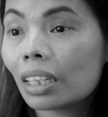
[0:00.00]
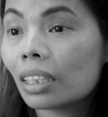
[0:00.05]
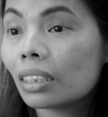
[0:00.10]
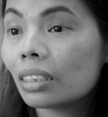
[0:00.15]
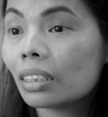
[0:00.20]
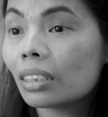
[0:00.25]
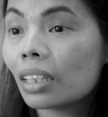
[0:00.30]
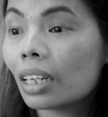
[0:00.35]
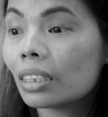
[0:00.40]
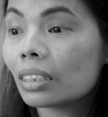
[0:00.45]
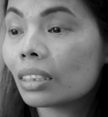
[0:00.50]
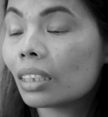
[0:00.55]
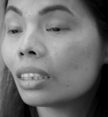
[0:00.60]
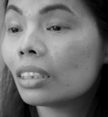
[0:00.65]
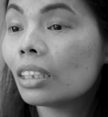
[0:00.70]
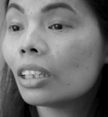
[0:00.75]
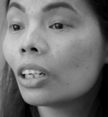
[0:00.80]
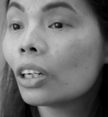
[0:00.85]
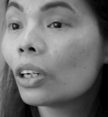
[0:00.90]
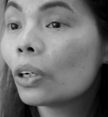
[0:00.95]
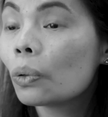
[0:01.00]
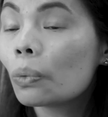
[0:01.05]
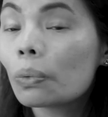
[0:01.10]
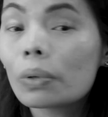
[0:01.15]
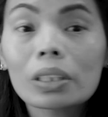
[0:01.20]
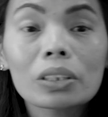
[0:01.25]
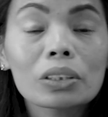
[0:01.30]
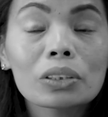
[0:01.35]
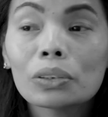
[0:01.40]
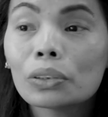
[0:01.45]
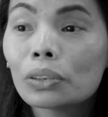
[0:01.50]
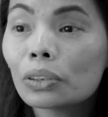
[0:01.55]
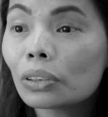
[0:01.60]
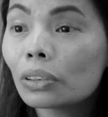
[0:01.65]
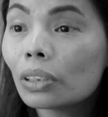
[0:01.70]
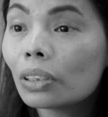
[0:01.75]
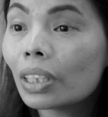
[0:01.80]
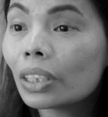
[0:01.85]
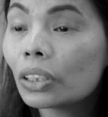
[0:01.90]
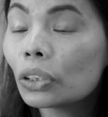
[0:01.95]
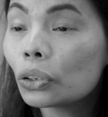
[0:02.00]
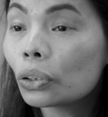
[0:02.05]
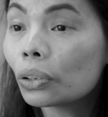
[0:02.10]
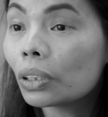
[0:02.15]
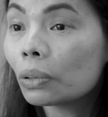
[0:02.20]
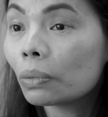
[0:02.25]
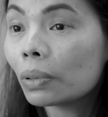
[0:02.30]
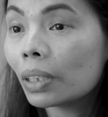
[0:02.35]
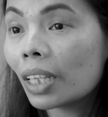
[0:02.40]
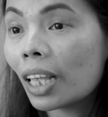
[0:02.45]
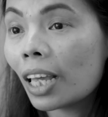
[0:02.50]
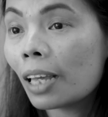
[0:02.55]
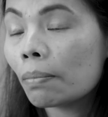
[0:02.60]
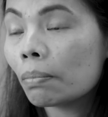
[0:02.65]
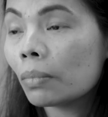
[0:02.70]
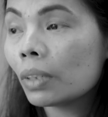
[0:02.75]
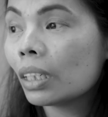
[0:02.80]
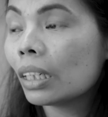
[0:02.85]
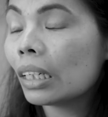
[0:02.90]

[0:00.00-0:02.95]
and then I said, why you don't go and join with them?